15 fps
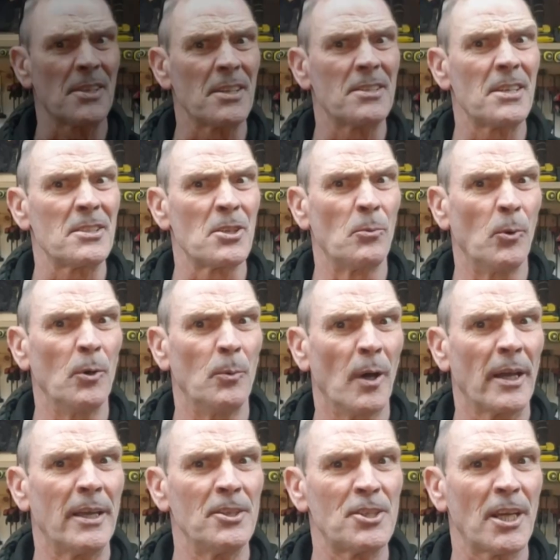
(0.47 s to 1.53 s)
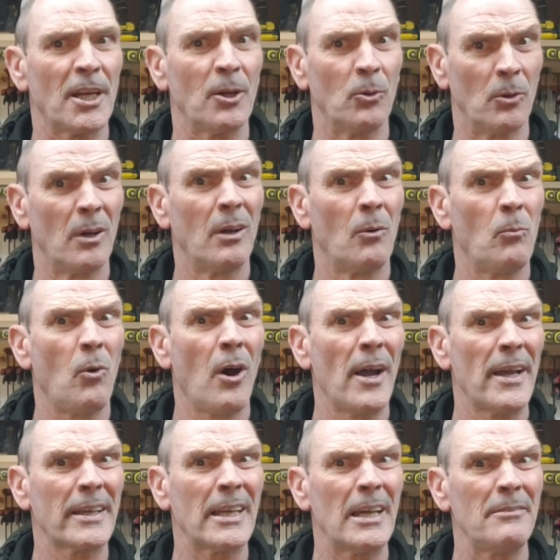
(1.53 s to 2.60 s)
this is a woodworking channel.
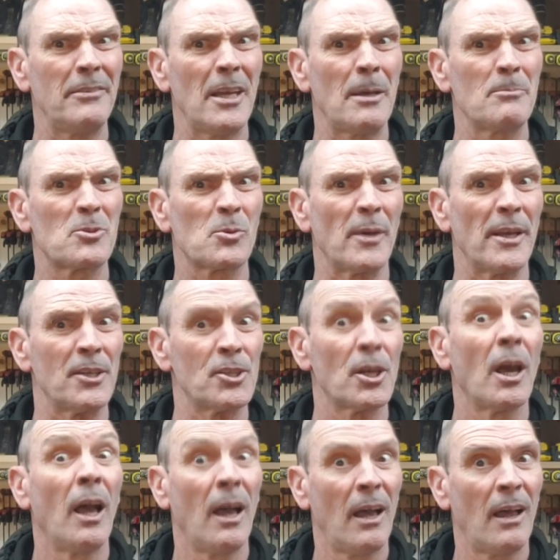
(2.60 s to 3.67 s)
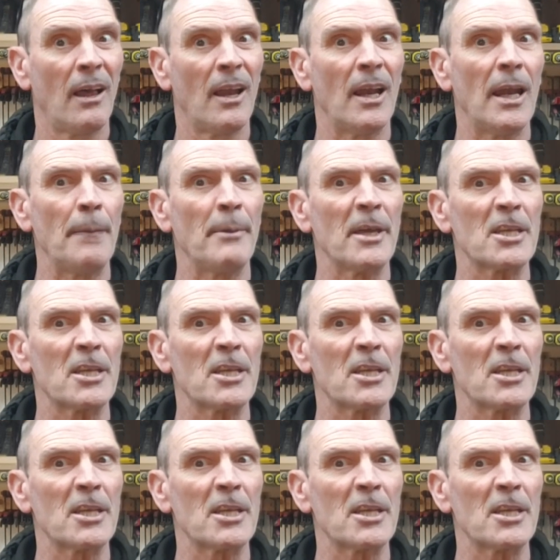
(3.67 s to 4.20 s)
Why a K V M switch? Let me